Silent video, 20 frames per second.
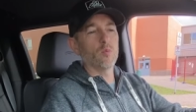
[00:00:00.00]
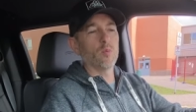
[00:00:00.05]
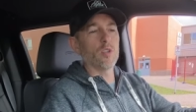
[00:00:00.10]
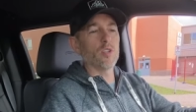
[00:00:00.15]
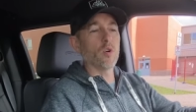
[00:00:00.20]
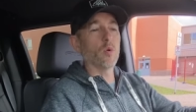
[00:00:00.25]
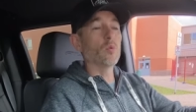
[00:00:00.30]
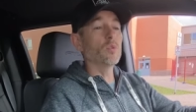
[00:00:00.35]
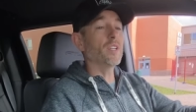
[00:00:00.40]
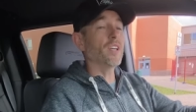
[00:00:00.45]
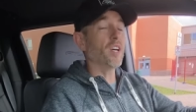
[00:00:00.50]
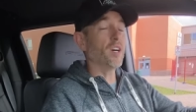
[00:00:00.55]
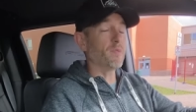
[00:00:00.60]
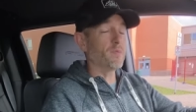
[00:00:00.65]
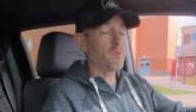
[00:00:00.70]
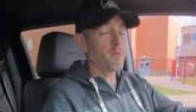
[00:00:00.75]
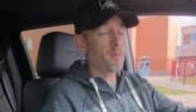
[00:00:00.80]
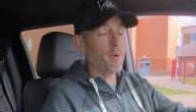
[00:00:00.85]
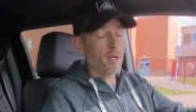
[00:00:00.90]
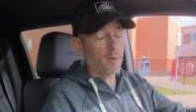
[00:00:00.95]
which only
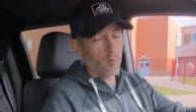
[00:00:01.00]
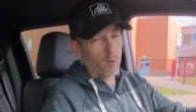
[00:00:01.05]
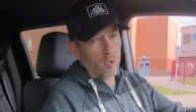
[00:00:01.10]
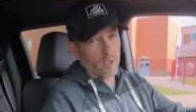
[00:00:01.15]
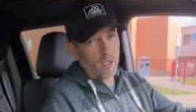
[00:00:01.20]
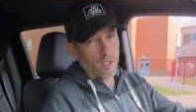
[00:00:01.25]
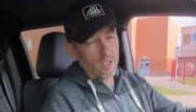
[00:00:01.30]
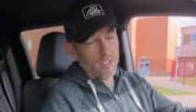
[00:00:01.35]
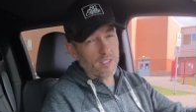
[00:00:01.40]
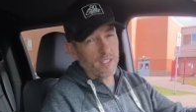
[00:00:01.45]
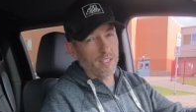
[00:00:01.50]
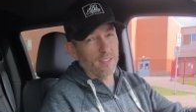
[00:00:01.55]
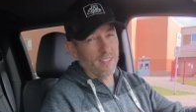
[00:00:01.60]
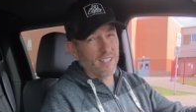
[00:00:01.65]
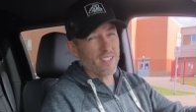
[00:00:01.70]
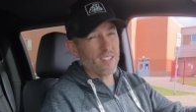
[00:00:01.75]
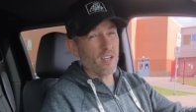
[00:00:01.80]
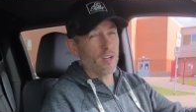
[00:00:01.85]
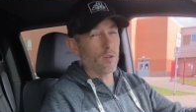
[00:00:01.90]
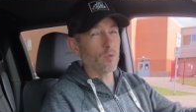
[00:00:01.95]
helps you make more content.
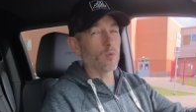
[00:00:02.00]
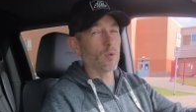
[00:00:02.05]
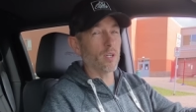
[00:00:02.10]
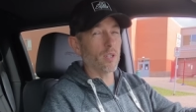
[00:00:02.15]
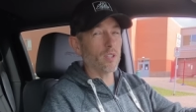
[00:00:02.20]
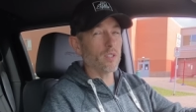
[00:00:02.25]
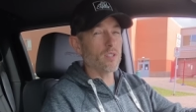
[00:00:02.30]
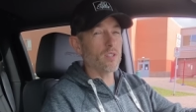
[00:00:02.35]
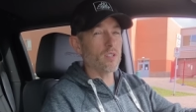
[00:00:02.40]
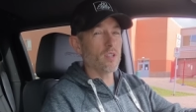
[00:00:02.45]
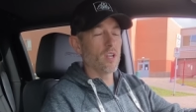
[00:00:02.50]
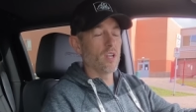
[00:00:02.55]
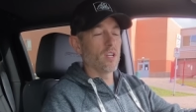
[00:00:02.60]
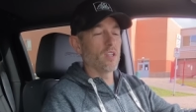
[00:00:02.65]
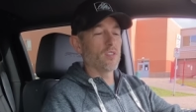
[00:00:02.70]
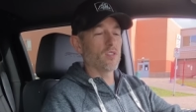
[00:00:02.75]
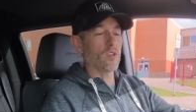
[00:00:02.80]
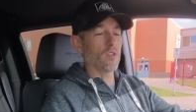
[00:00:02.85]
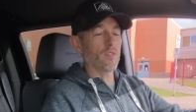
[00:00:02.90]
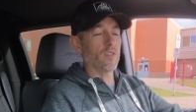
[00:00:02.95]
That's how it works.
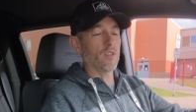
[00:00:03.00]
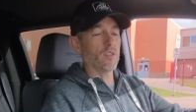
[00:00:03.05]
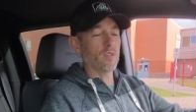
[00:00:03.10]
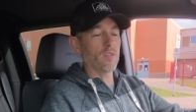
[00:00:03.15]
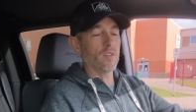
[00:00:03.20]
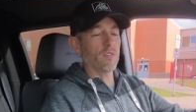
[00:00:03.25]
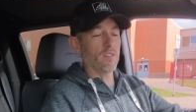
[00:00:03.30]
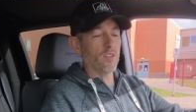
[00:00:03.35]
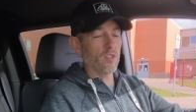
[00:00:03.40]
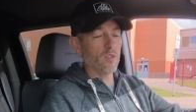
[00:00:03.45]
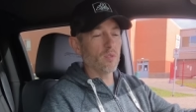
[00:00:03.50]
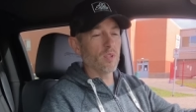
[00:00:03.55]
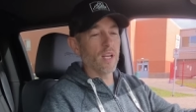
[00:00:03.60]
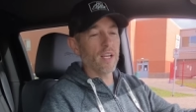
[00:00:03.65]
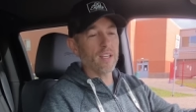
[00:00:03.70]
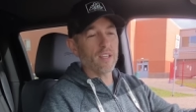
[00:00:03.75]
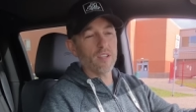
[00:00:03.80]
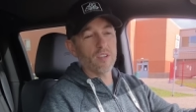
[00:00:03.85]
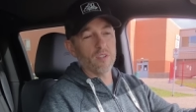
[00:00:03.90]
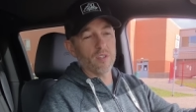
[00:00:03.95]
So if you do
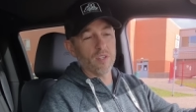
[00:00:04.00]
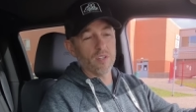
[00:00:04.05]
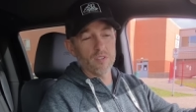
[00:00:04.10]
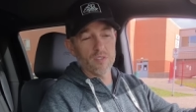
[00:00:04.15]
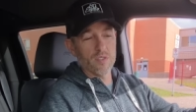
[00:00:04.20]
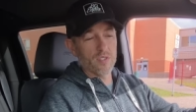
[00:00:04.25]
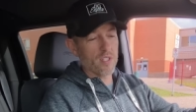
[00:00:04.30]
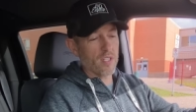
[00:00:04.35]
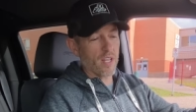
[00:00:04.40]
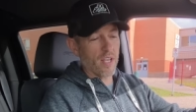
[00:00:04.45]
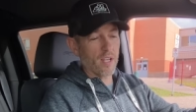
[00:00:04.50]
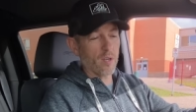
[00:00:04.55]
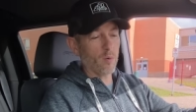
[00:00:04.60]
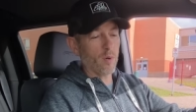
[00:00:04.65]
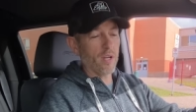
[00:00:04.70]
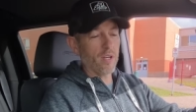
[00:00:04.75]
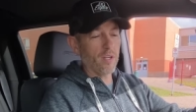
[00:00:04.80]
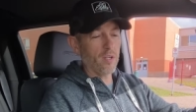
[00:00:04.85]
like it, or there's a takeaway in